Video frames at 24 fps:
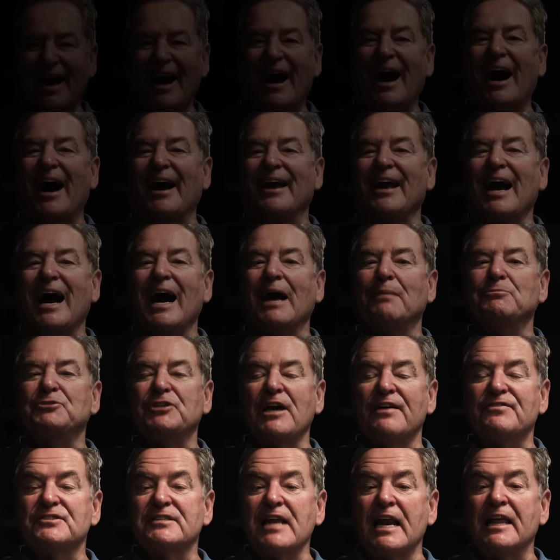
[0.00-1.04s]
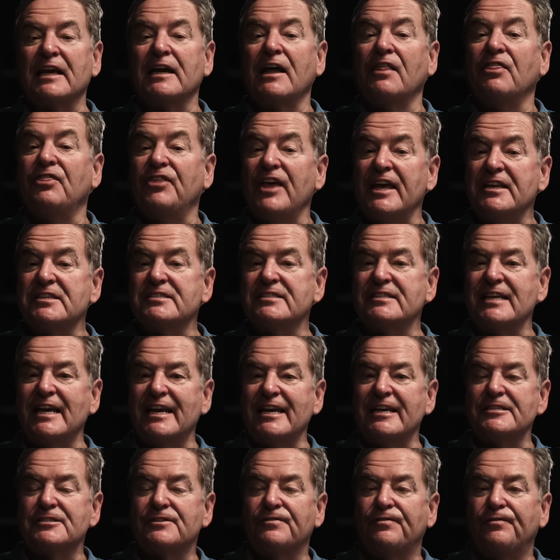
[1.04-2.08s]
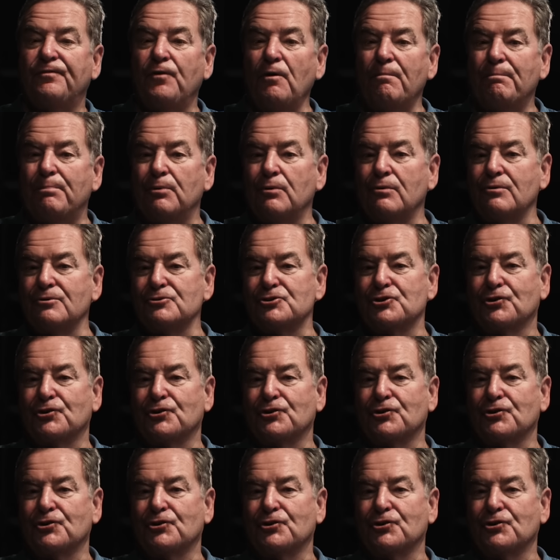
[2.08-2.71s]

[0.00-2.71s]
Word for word: Hi, I'm Jeff Stelling, and this is Football's